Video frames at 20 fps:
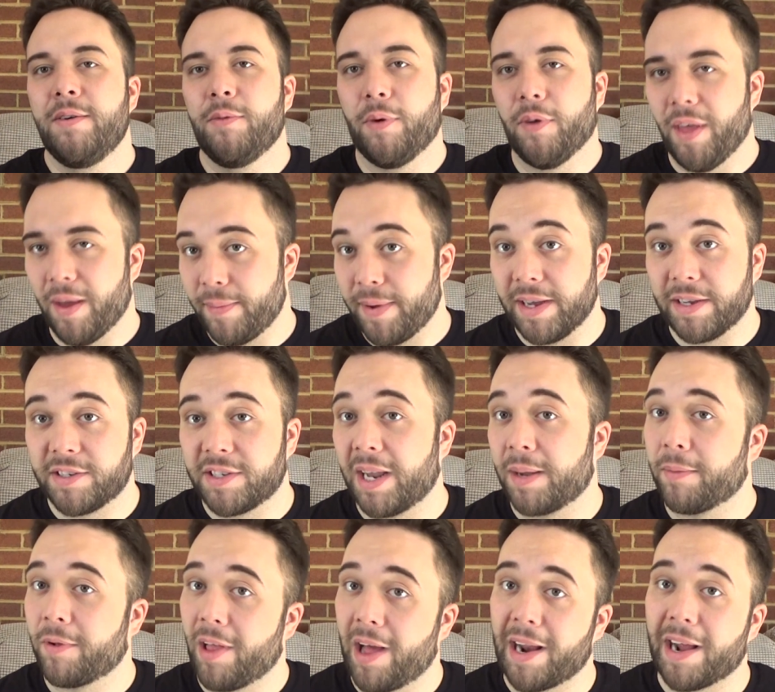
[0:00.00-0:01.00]
with that being said,
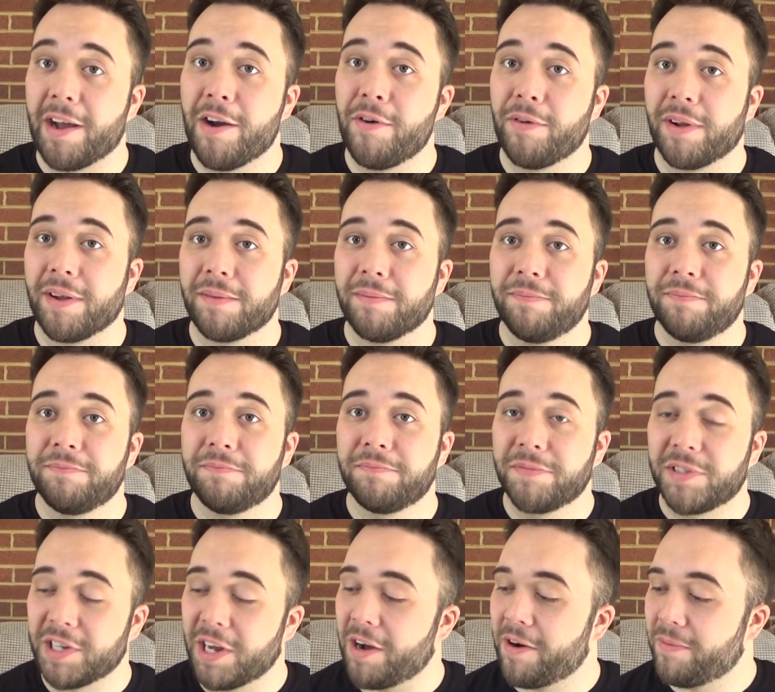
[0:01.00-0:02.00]
I'm glad I own it.
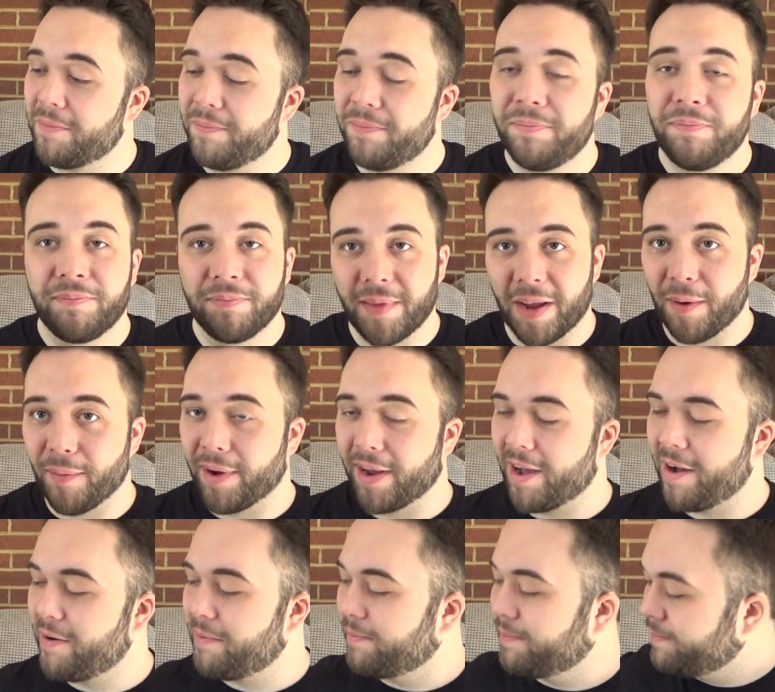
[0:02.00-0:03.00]
So, there we
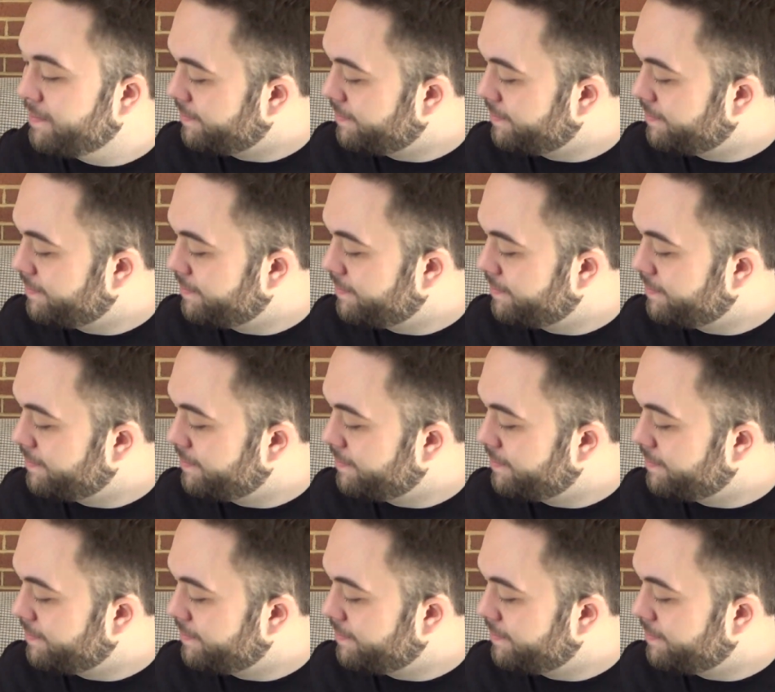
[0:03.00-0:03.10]
go.